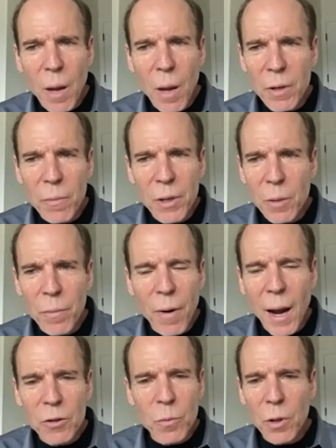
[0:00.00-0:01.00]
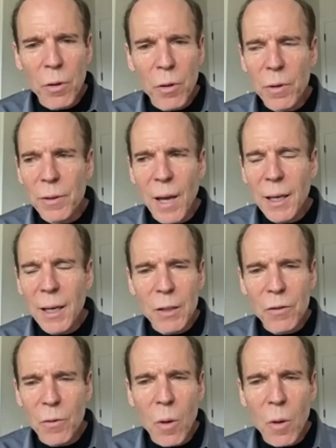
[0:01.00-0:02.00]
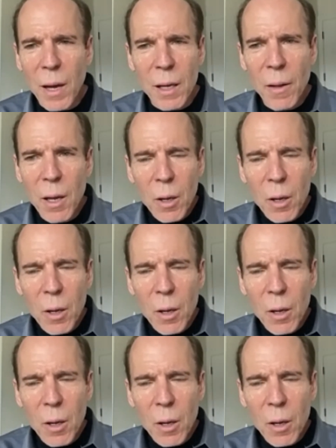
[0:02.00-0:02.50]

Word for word: I mean, been in practice more than three decades, and all my